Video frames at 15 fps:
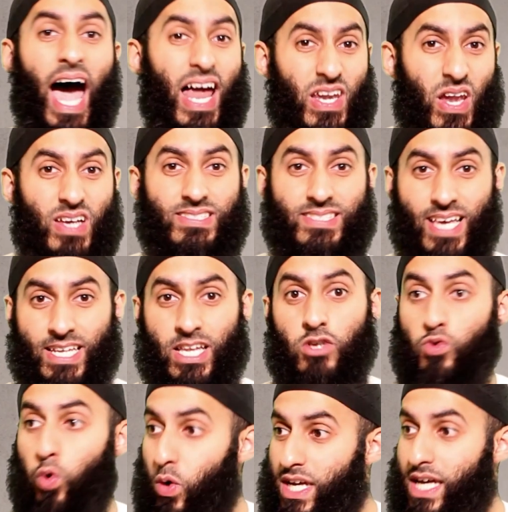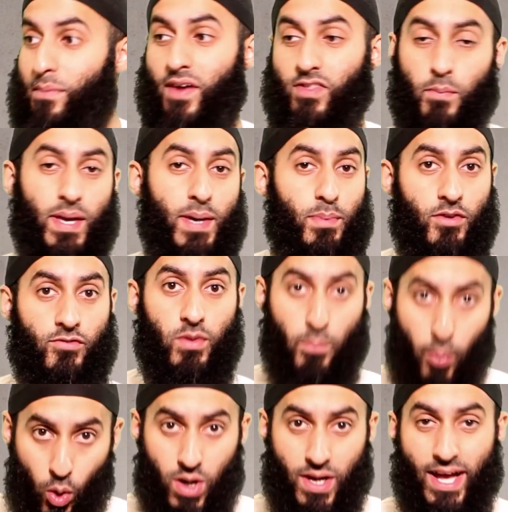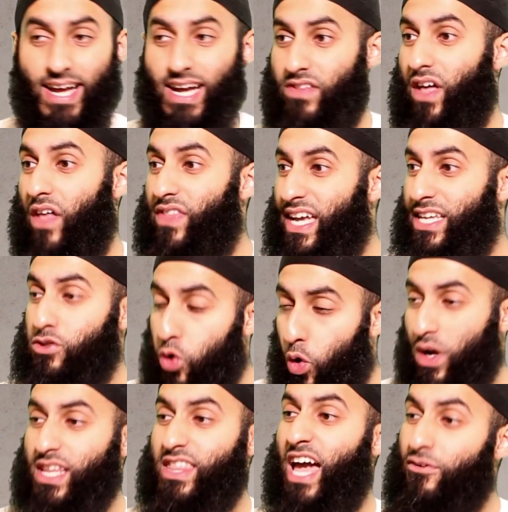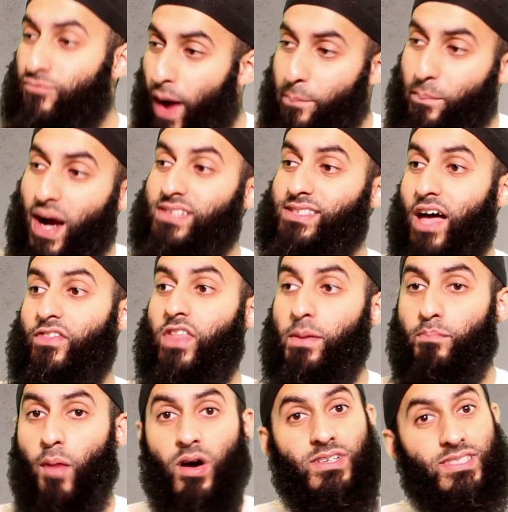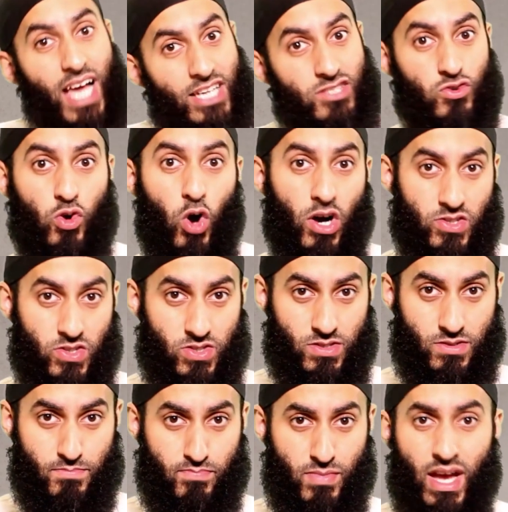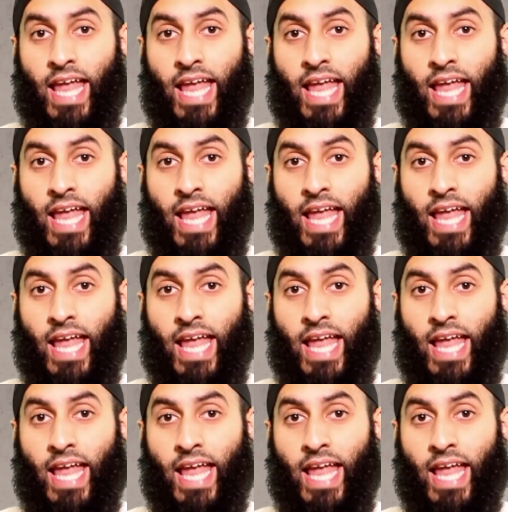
Allah said, talking about the people of the book, that they took their rabbis and their monks as gods.